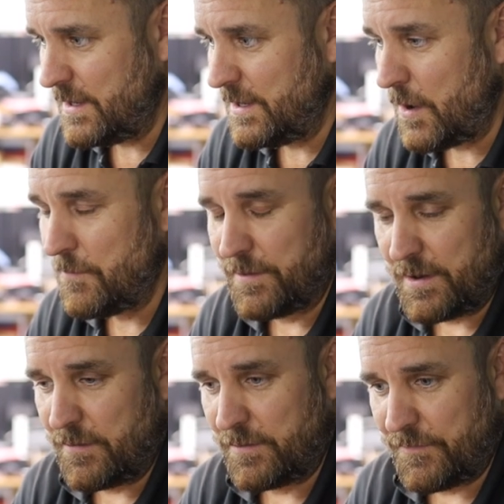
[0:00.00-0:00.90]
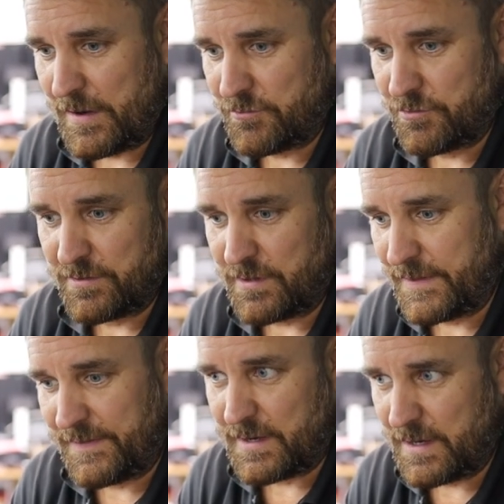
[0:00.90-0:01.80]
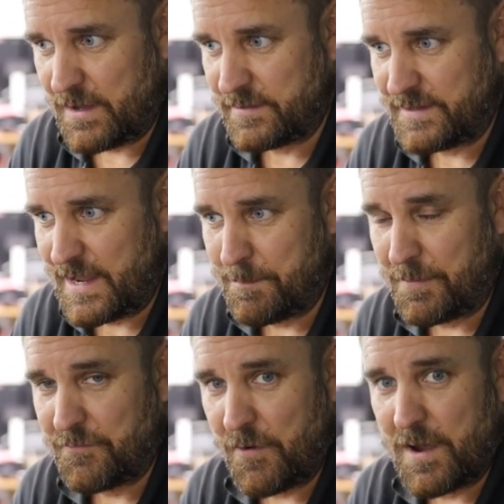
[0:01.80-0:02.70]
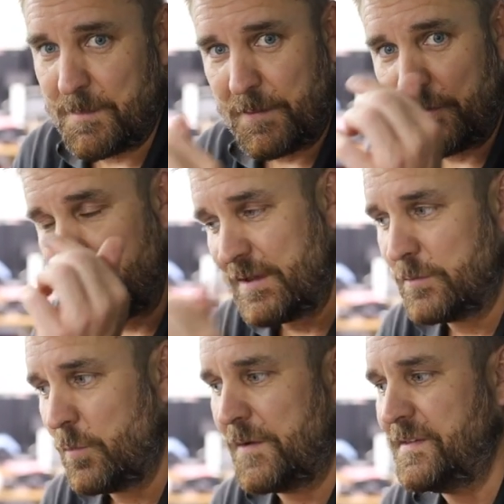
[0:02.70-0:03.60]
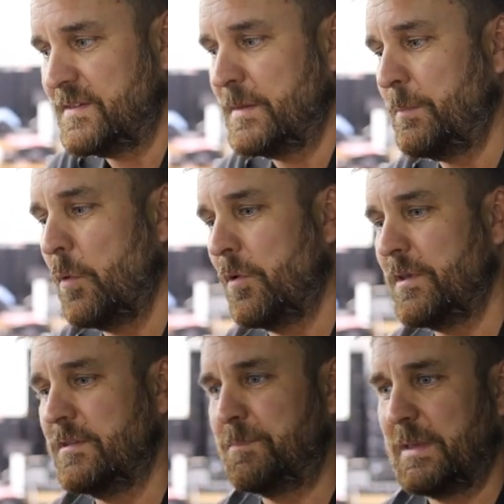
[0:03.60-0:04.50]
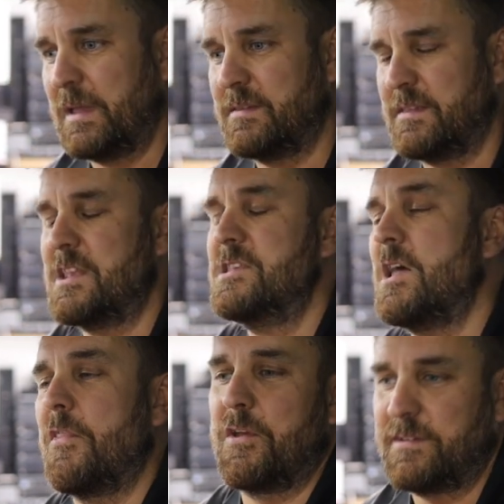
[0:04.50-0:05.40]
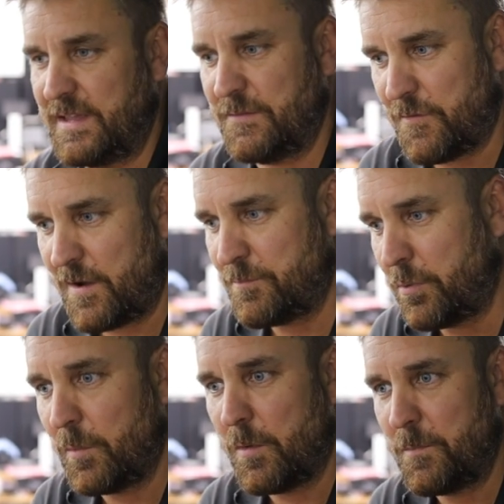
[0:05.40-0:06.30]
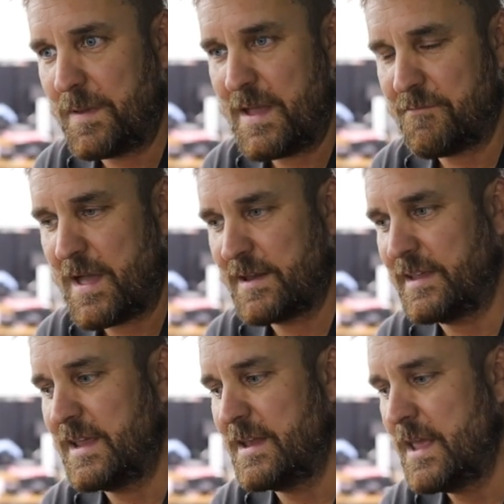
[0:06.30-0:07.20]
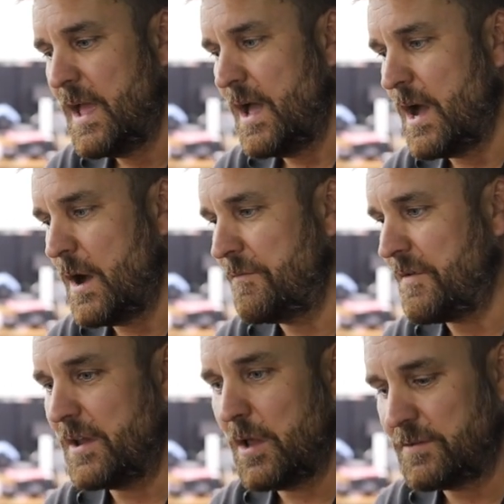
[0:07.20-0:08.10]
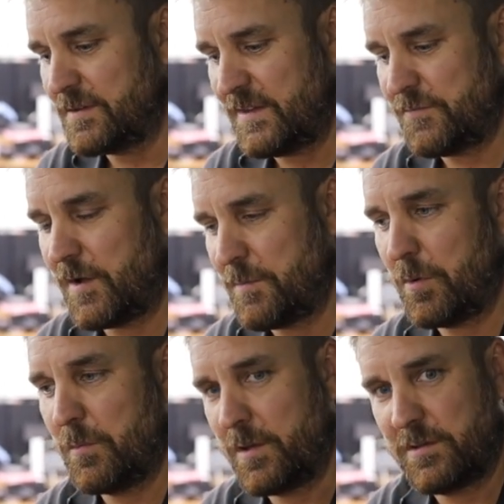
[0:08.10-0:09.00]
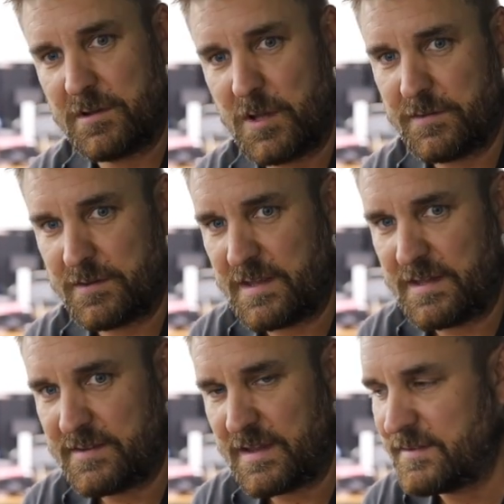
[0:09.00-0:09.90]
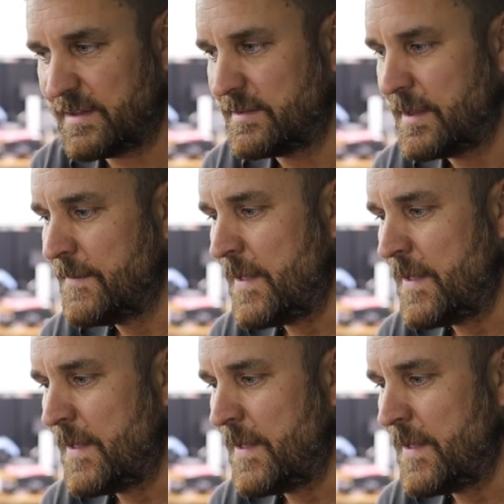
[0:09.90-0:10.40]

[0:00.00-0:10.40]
loads and loads of extras like the Class D amplifier. But the reason why this is important is because it's another T5.1 we have had in. We've had loads of T5.1s, loads of T6s.